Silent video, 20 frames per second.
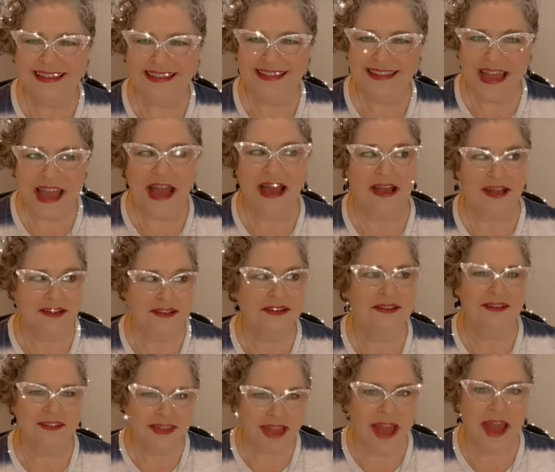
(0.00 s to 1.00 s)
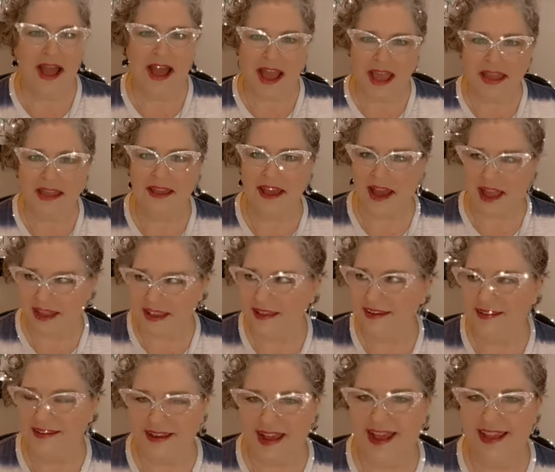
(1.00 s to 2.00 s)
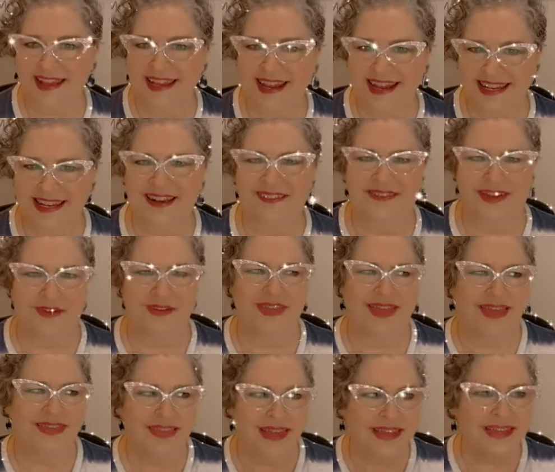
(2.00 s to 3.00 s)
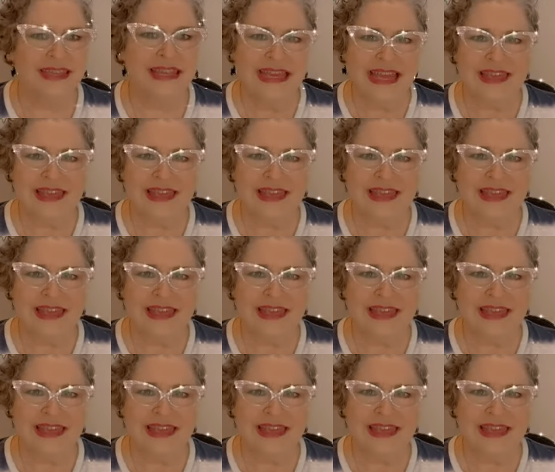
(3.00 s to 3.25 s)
Yeah, I can identify with that.